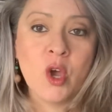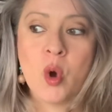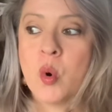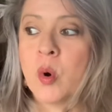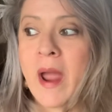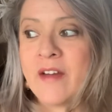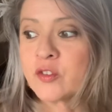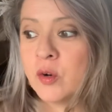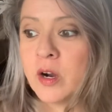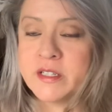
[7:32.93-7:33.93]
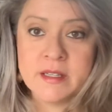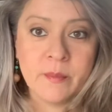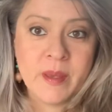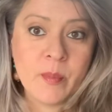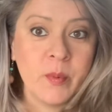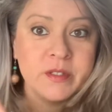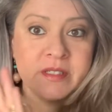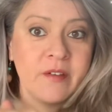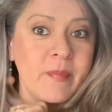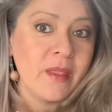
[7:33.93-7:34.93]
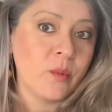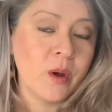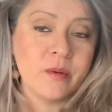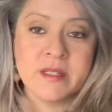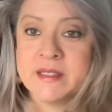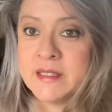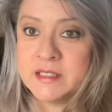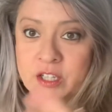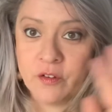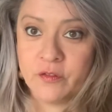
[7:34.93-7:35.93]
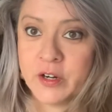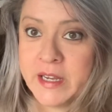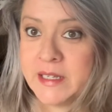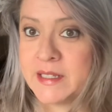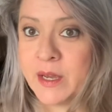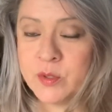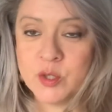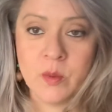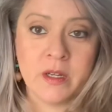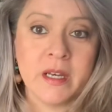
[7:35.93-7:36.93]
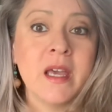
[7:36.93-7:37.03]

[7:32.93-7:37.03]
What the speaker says: or after garage sale, people put stuff by the road and it says, you know, free, take what you want.